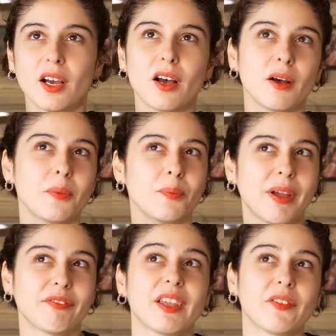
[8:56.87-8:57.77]

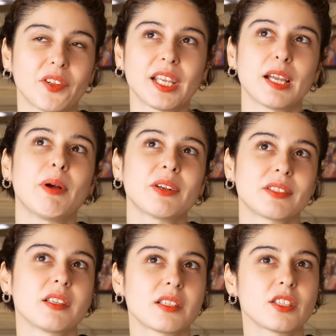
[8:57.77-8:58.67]
my favorite thing about
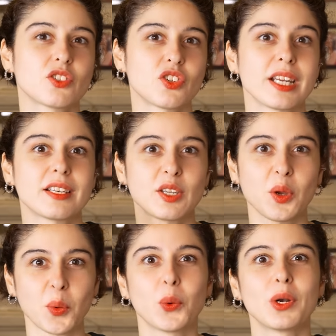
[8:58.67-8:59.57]
tints is creating
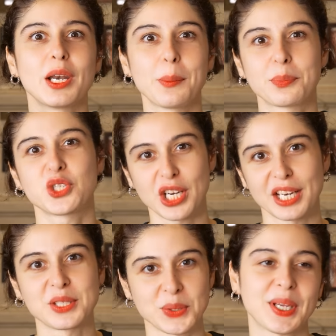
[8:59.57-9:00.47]
your own lip
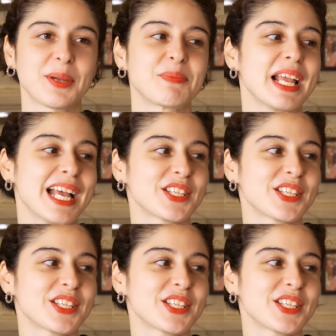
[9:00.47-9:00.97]
shades, okay?